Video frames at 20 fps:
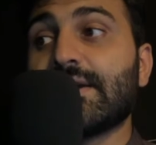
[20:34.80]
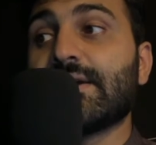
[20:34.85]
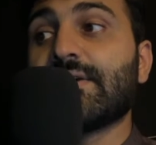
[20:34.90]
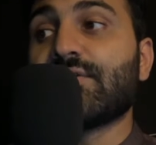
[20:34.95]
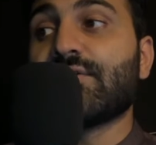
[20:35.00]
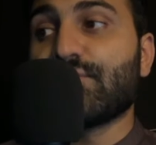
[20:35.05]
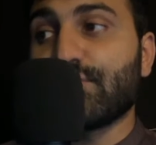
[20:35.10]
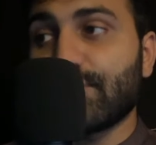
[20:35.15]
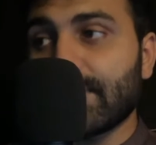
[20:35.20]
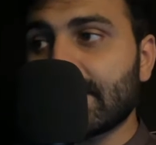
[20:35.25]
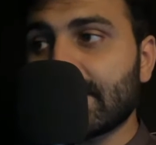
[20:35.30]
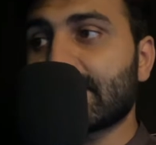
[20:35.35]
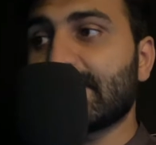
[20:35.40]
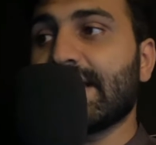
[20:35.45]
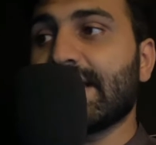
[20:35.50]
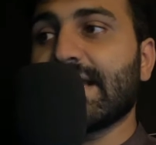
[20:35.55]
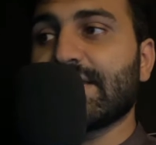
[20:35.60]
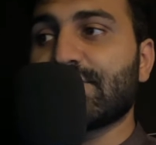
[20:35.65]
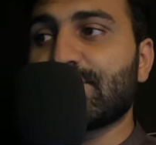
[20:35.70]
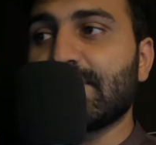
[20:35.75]
What
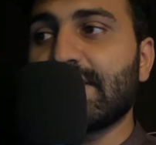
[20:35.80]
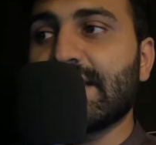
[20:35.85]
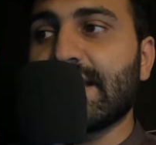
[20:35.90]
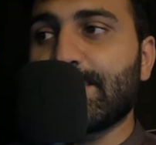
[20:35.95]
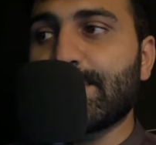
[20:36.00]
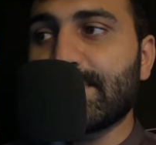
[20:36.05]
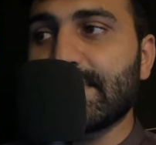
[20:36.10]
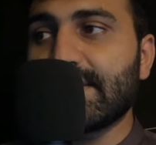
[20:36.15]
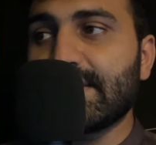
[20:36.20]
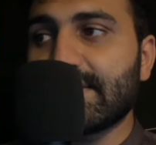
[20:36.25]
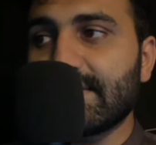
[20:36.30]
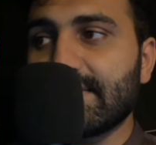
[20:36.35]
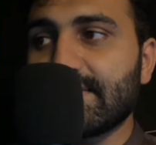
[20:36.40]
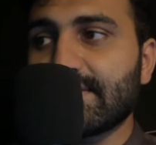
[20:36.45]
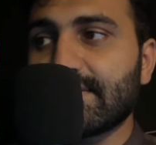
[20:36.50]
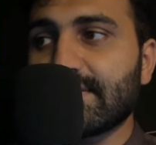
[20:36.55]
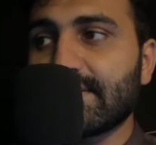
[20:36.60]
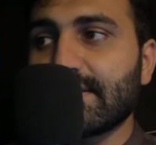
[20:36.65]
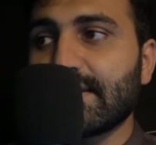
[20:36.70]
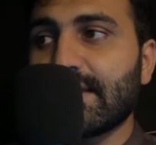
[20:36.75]
actually happening
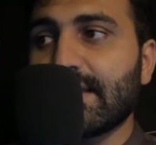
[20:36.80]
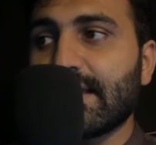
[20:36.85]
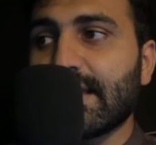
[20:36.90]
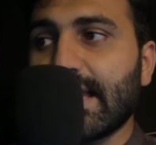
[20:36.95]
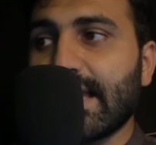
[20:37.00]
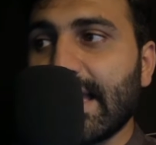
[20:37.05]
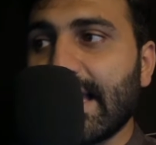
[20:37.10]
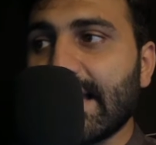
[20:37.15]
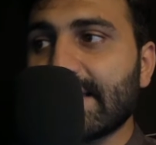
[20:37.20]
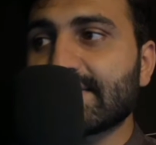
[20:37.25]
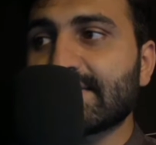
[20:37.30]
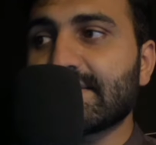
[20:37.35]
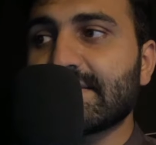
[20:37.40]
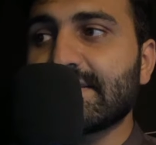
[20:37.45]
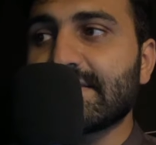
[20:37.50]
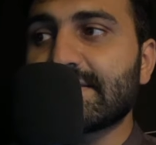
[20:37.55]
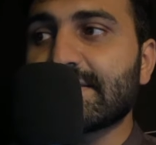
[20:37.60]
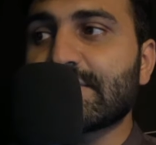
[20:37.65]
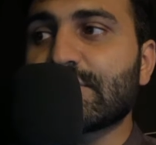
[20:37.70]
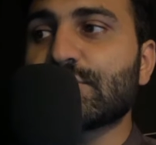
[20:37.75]
is x
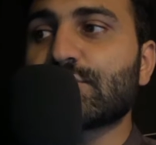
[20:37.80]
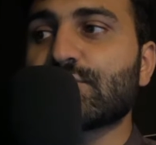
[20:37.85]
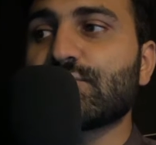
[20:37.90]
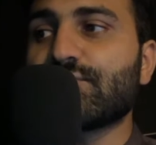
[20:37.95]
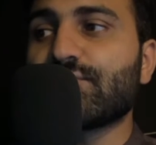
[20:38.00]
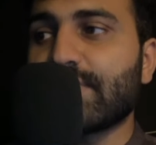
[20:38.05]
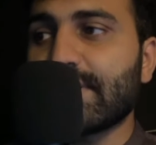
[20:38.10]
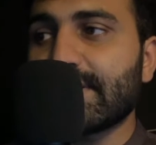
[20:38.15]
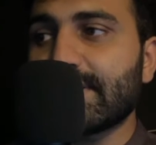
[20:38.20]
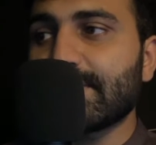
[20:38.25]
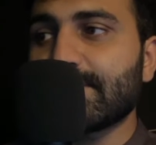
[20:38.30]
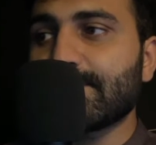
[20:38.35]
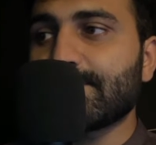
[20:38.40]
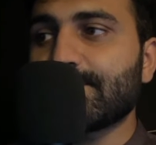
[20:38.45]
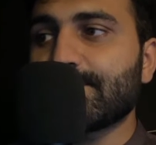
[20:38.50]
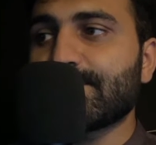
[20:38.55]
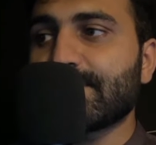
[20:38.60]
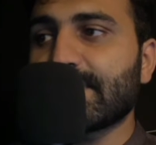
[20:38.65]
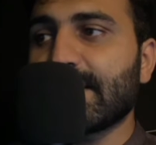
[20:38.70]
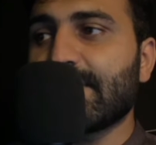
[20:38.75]
is equal to 1
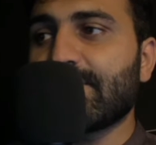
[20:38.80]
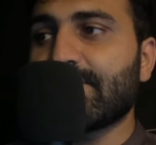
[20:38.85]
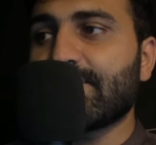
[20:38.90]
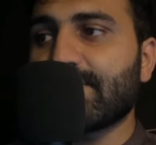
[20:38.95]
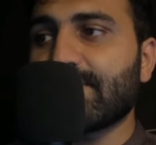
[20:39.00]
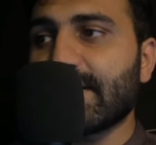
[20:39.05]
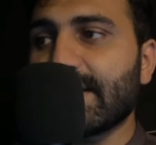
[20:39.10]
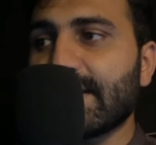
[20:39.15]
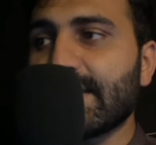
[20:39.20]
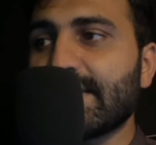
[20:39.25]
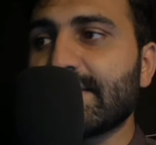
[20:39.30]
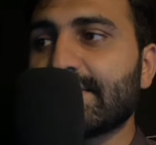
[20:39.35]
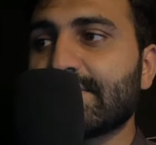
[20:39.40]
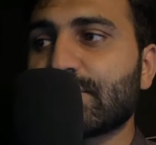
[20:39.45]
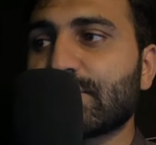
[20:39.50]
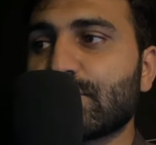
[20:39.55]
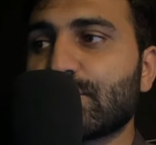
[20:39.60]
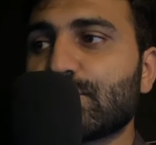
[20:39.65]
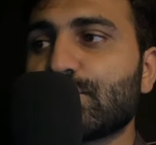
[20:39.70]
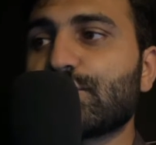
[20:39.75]
and y is
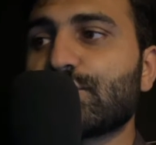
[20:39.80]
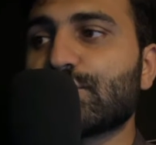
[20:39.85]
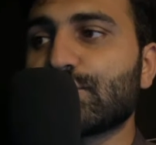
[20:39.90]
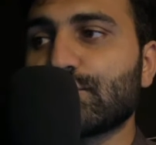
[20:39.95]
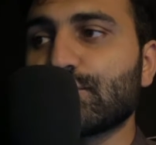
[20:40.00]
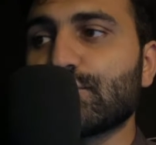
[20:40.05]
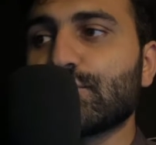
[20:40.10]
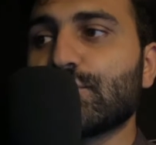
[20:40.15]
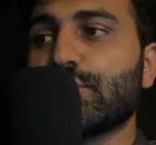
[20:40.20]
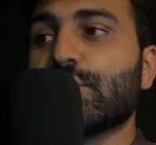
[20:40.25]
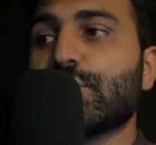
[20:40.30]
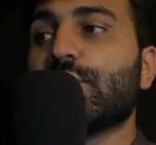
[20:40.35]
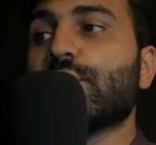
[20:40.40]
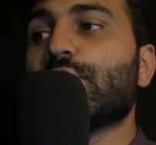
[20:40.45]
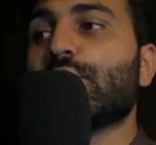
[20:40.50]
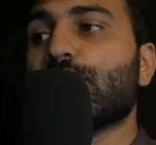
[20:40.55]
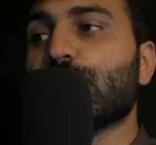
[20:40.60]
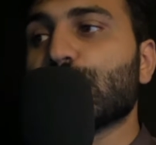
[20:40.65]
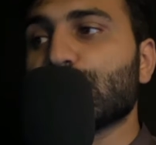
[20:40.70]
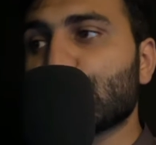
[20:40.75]
equal to 2.
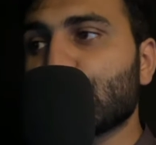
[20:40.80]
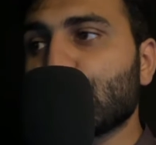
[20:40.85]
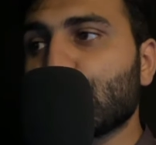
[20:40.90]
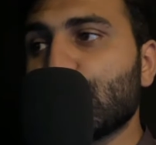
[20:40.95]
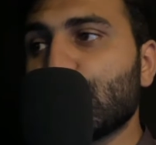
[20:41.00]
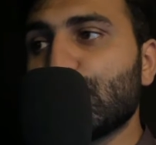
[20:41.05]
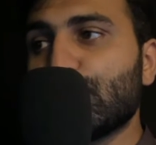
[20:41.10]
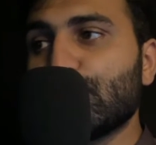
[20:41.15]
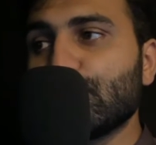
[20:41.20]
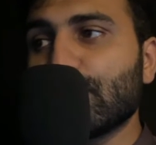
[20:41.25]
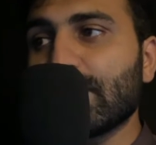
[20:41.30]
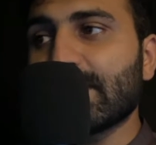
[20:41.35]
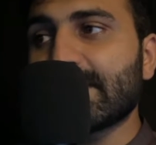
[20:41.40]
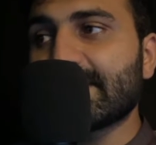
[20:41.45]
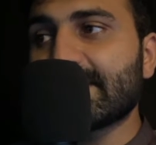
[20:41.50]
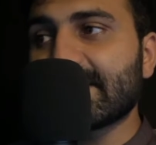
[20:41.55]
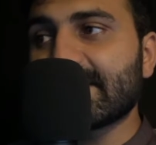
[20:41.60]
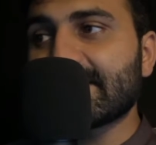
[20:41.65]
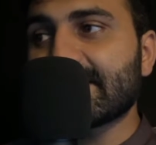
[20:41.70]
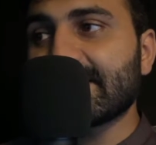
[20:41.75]
So you are
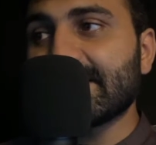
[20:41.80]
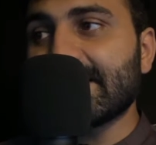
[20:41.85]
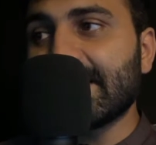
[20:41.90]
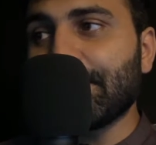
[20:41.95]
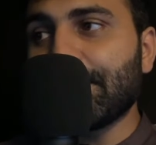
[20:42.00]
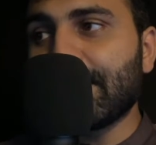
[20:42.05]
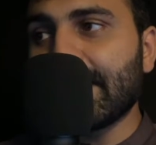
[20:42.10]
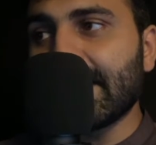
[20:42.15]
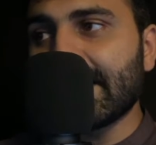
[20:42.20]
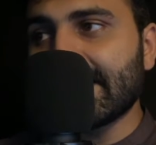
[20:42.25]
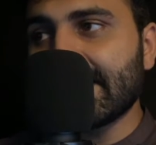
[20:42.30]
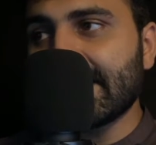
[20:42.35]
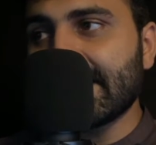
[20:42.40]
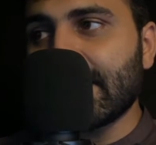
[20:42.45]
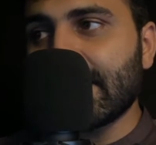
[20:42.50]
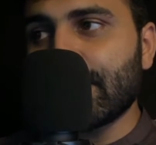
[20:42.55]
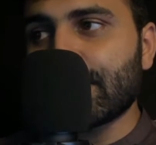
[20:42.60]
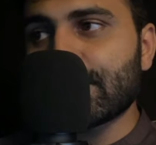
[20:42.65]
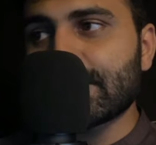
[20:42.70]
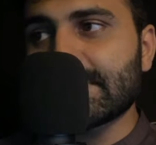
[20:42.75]
just replacing
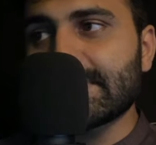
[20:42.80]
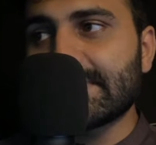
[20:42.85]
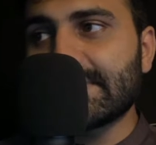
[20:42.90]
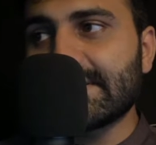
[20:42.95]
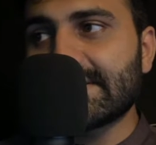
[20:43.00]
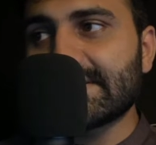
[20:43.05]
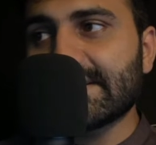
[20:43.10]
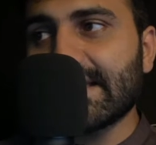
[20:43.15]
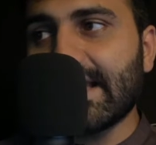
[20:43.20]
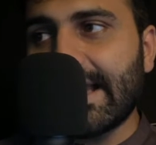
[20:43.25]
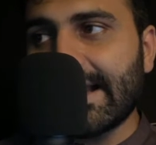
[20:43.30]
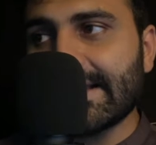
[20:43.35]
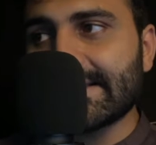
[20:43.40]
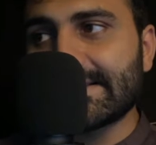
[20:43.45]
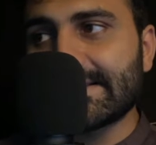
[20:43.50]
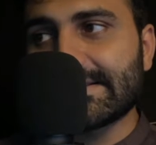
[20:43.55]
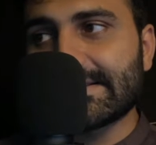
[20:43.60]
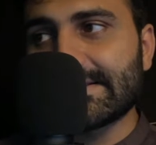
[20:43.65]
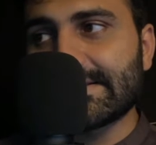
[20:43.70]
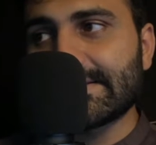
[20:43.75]
out this
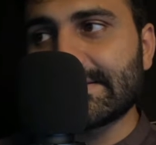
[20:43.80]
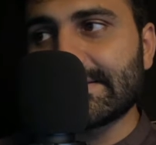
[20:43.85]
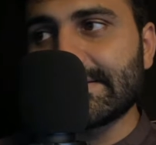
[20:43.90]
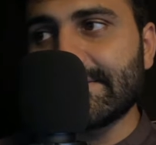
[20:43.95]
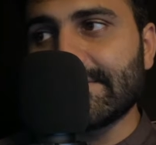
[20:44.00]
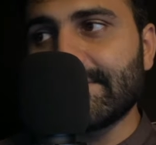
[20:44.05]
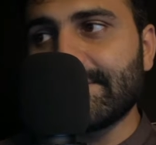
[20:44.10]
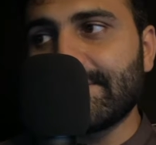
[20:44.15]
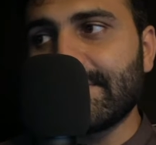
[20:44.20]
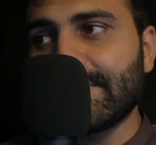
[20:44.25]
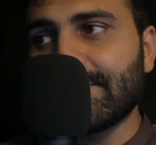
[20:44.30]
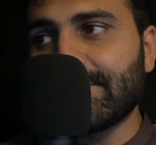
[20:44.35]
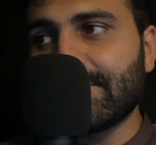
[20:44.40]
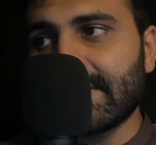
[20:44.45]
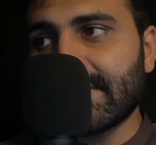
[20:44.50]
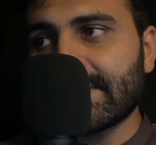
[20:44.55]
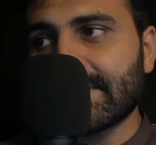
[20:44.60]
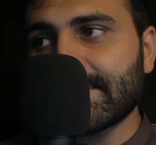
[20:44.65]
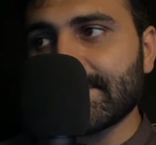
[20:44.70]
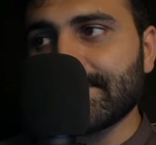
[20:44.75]
x with
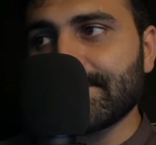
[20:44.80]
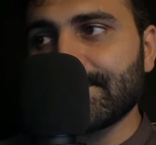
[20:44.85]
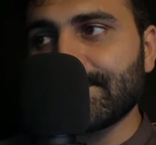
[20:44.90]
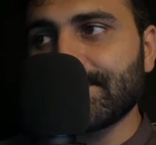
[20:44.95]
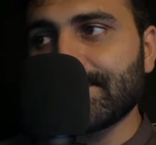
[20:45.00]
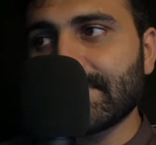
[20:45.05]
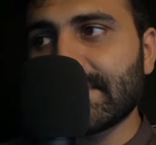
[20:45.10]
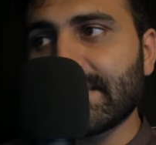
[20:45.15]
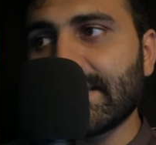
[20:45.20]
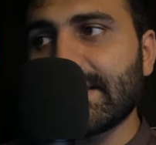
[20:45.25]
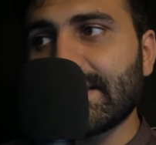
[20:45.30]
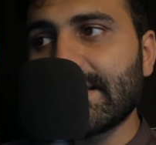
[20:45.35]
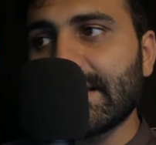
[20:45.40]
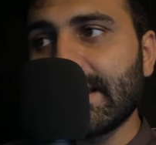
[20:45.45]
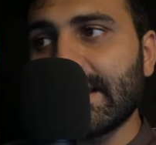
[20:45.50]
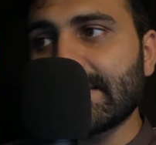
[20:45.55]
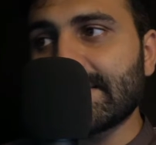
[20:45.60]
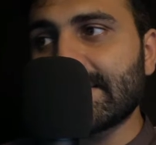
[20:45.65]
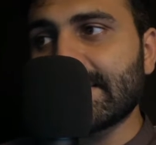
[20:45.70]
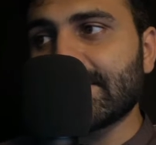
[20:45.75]
1
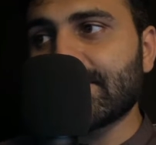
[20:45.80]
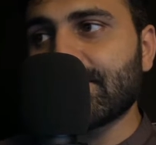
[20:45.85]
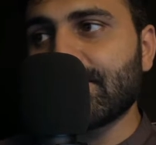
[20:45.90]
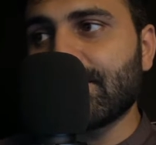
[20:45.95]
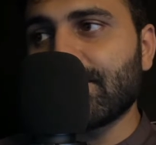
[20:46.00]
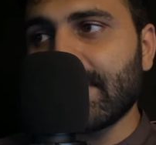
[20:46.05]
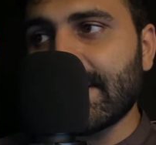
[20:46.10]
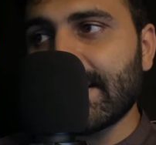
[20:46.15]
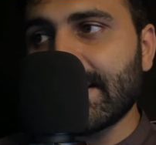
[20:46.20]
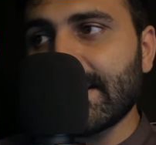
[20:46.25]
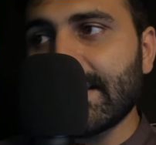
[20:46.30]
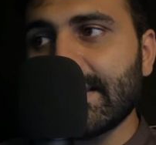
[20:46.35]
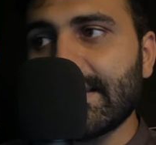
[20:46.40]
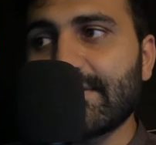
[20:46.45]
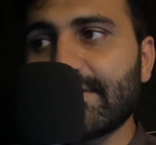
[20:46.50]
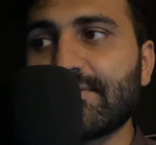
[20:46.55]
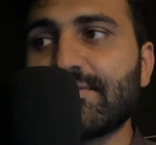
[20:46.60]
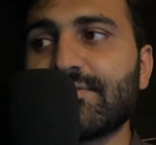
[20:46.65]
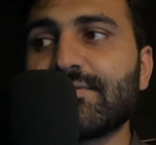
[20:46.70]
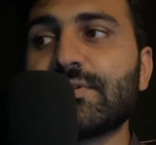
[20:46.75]
and this y
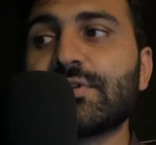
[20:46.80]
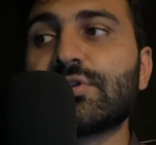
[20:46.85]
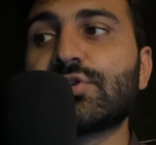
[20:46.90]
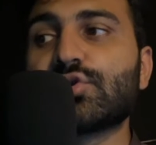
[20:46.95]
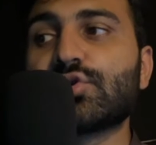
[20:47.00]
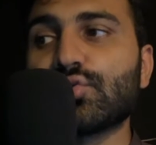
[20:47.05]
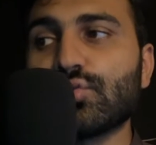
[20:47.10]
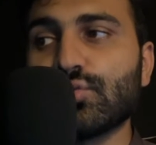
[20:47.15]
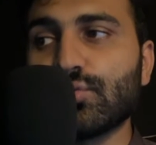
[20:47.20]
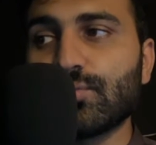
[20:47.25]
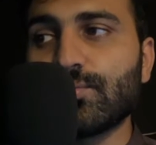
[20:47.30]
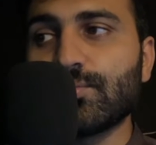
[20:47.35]
with 2.